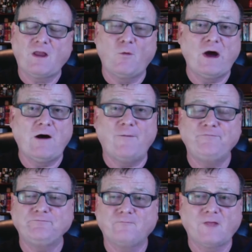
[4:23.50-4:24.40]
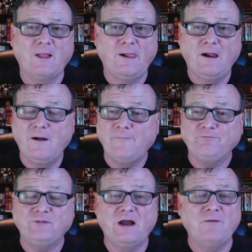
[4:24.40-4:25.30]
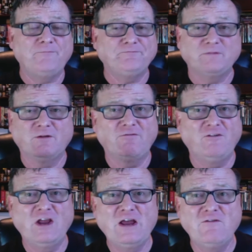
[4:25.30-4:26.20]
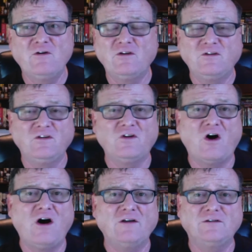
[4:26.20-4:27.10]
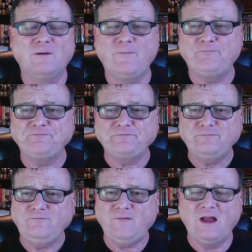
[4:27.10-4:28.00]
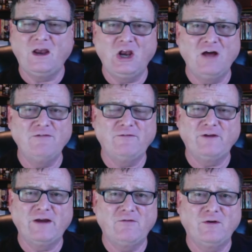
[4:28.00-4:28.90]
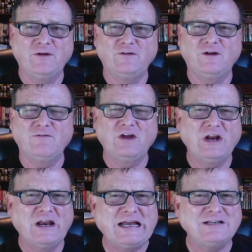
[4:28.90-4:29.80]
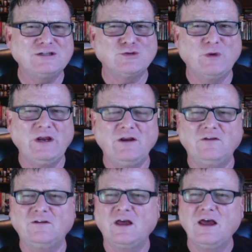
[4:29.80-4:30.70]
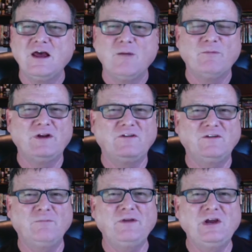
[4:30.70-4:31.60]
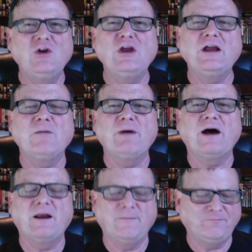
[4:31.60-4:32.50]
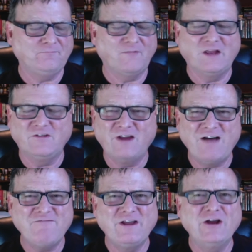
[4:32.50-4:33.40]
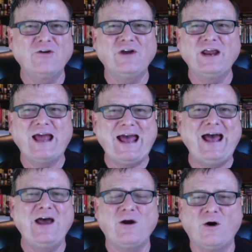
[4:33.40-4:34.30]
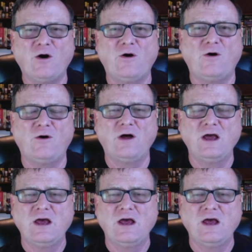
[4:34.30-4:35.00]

Wow. Now, the flavor is just awesome. I love the flavor on this stuff. You get a nice sweetness, but it's something unique about it. It's not vinegary at all.